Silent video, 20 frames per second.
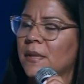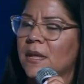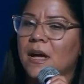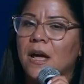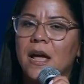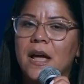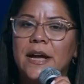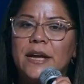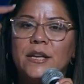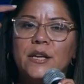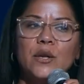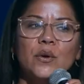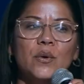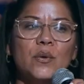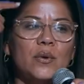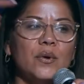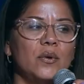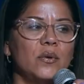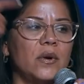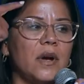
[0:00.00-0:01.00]
I knew
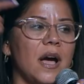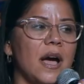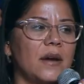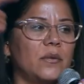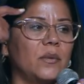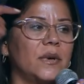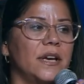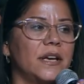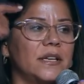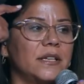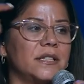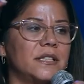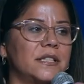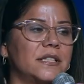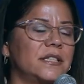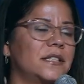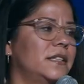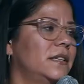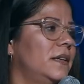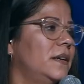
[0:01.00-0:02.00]
who God
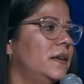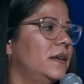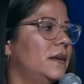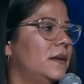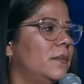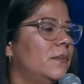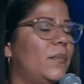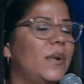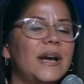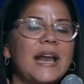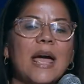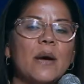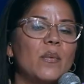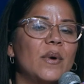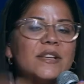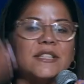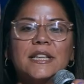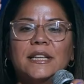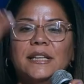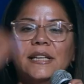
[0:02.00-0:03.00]
was, but I
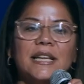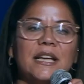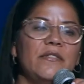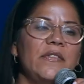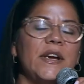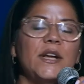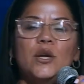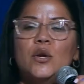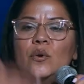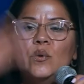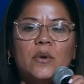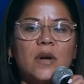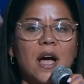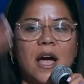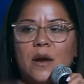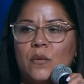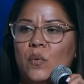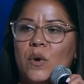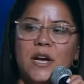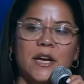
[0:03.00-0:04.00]
wasn't living who
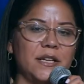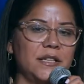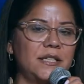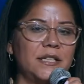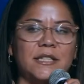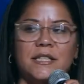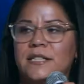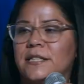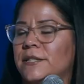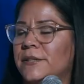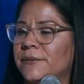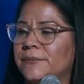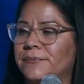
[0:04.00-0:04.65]
God was.